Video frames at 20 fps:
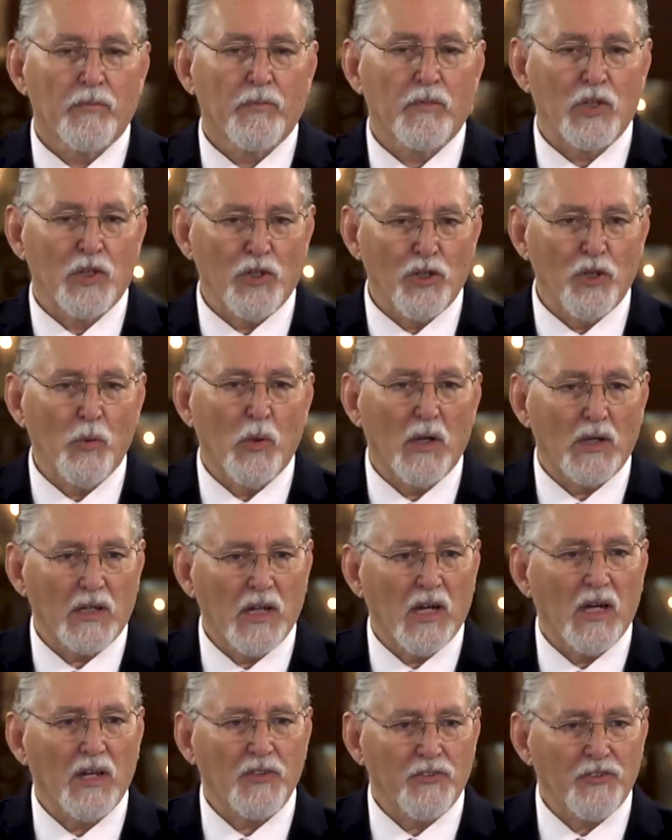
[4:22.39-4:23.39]
to do what
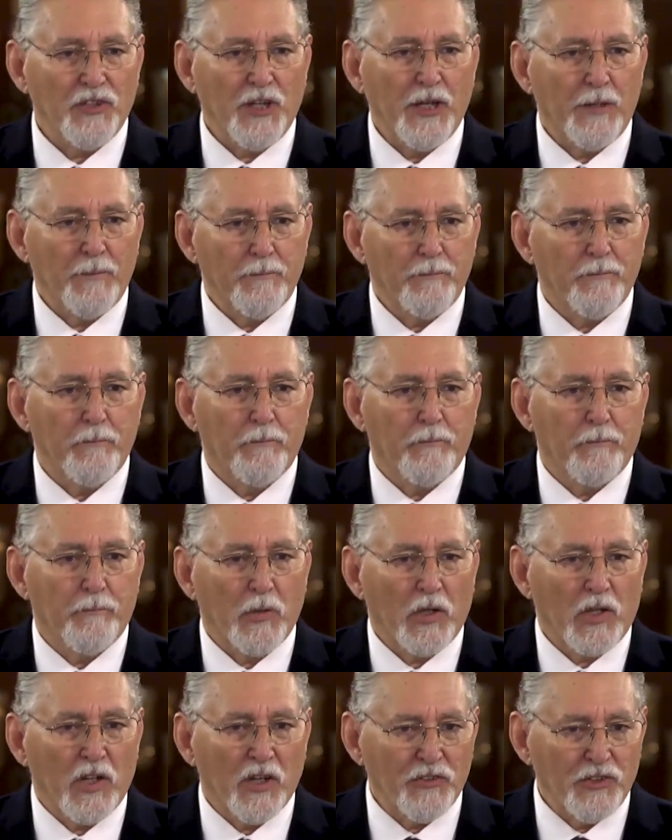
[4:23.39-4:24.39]
God said
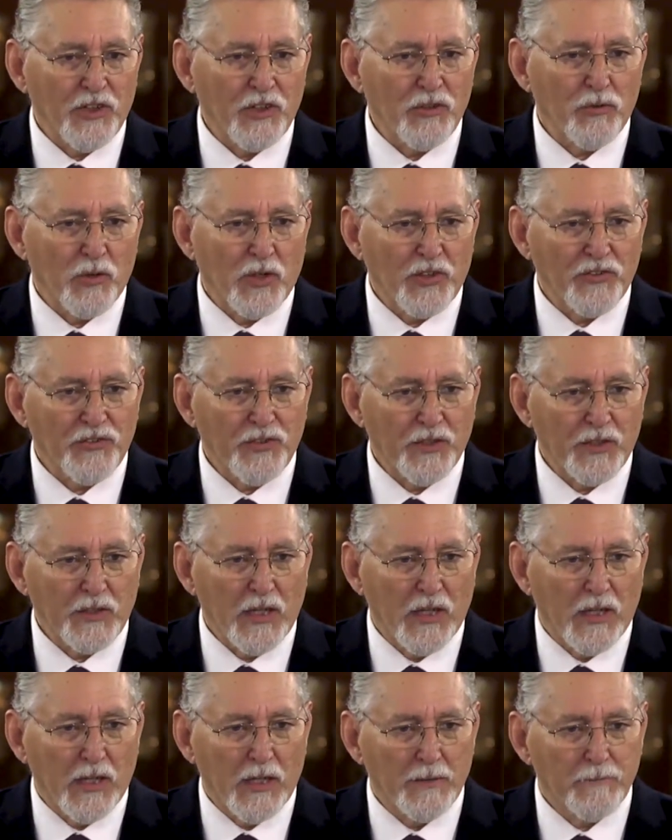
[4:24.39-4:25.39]
because he trusted
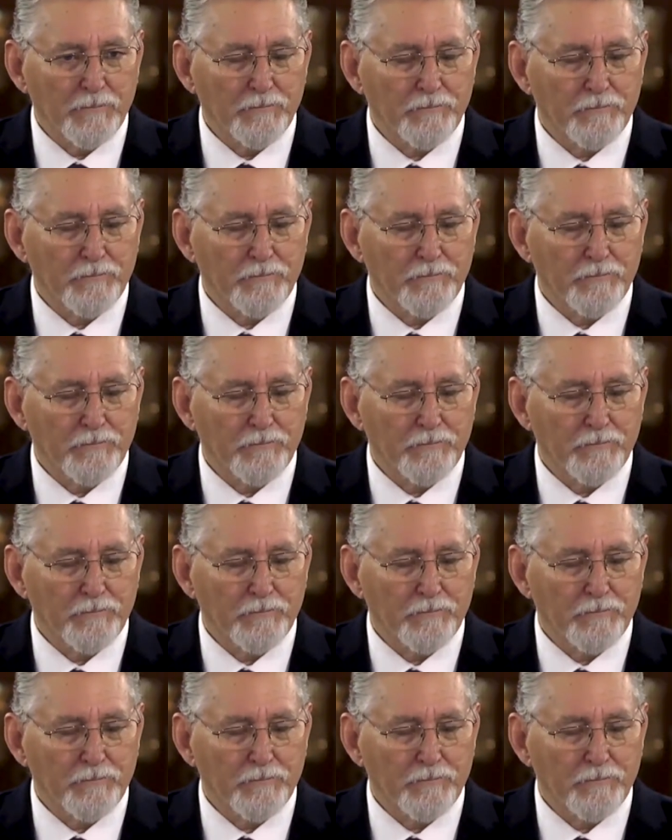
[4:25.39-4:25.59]
God.